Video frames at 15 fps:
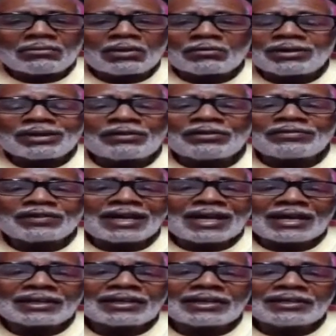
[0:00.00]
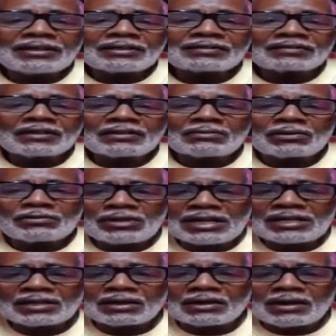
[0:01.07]
But we don't even have that in the city of
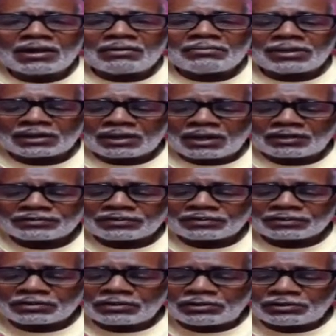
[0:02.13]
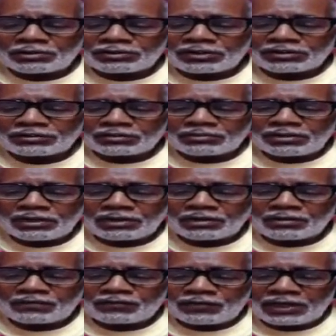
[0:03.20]
Meridian because the school systems
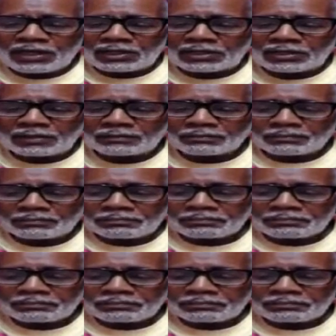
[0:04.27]
here are failing.